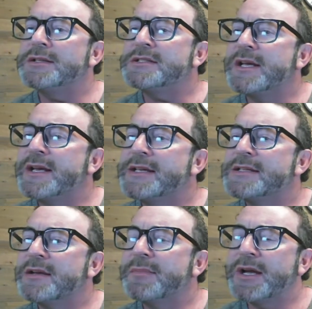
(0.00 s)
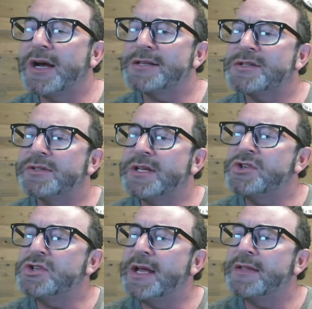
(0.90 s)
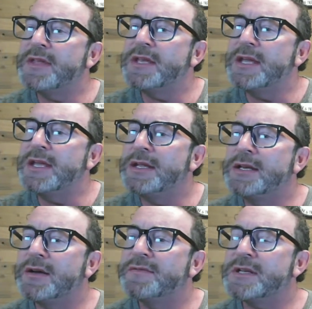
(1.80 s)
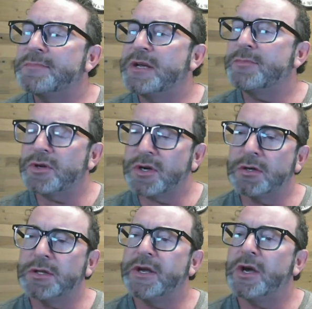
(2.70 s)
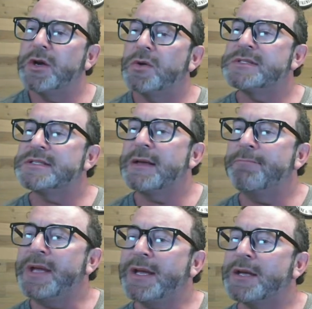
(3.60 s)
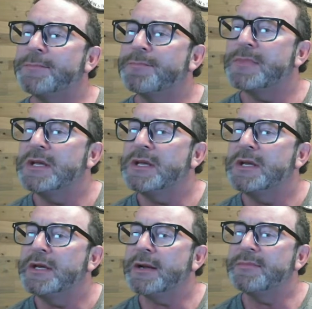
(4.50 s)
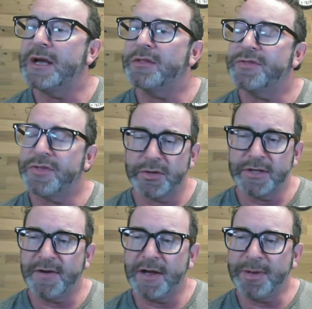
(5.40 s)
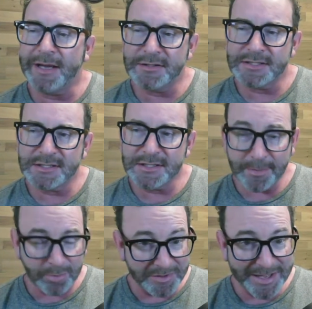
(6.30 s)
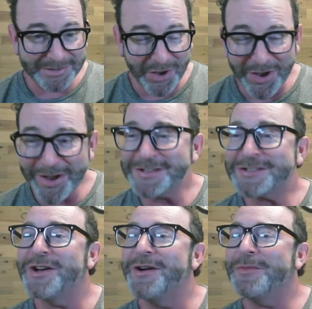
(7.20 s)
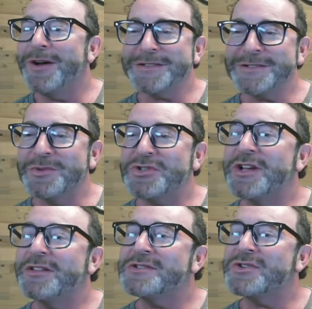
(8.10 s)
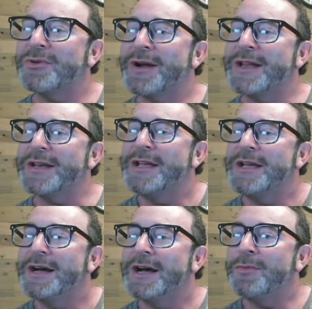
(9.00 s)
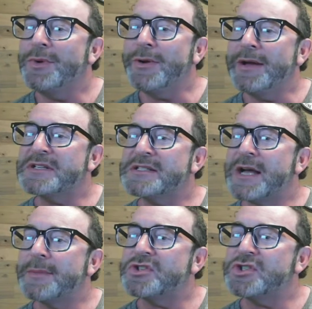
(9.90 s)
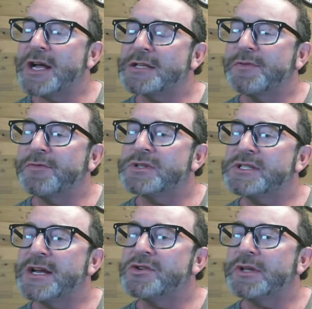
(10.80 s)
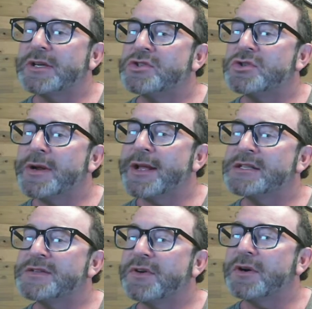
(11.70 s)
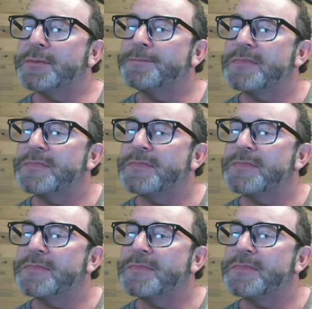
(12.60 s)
says, my consultation at the end of September, currently on Ozempic, and I'm down 35 pounds since April. That's awesome. Awesome, Michelle. That's great. When do I have to stop the shots before scheduling a transfer?